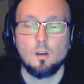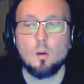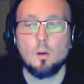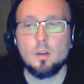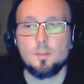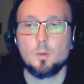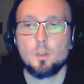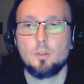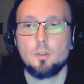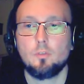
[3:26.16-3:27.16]
Long
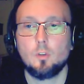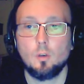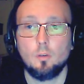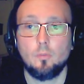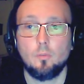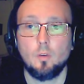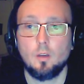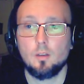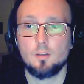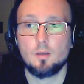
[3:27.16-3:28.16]
exposure photography
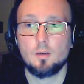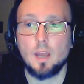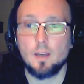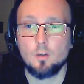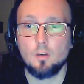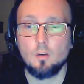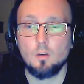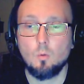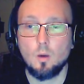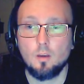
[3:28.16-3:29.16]
is actually
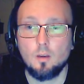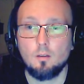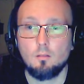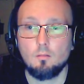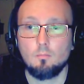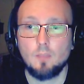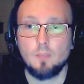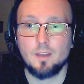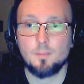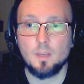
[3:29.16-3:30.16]
quite
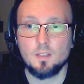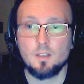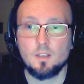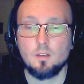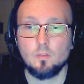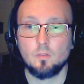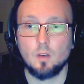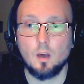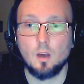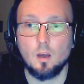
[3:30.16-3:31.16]
expensive
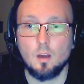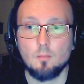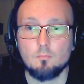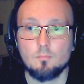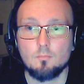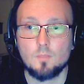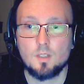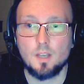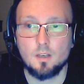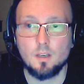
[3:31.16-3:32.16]

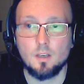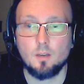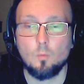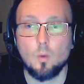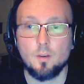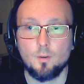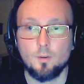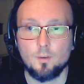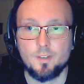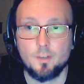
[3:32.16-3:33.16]
technique when
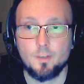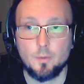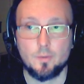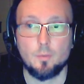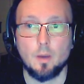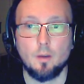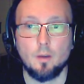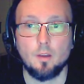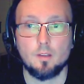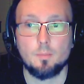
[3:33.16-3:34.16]
you're serious about
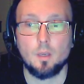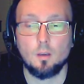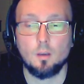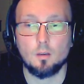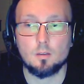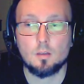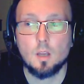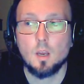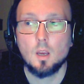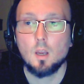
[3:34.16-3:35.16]
it, because
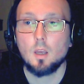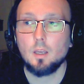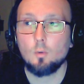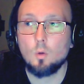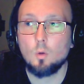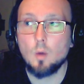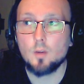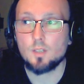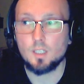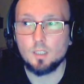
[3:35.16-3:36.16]
it
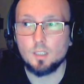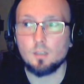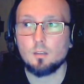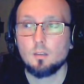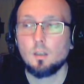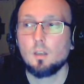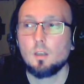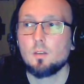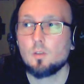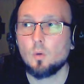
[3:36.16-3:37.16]
requires gear.
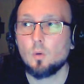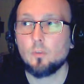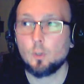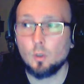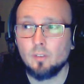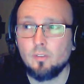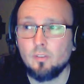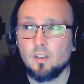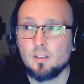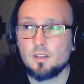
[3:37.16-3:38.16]
So
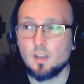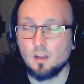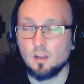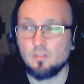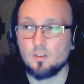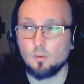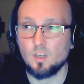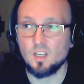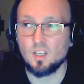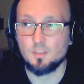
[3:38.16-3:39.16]
photography itself is
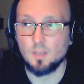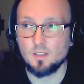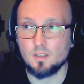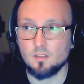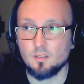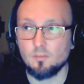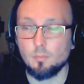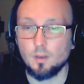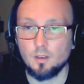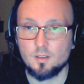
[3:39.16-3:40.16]
already expensive,
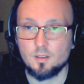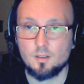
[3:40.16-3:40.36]
but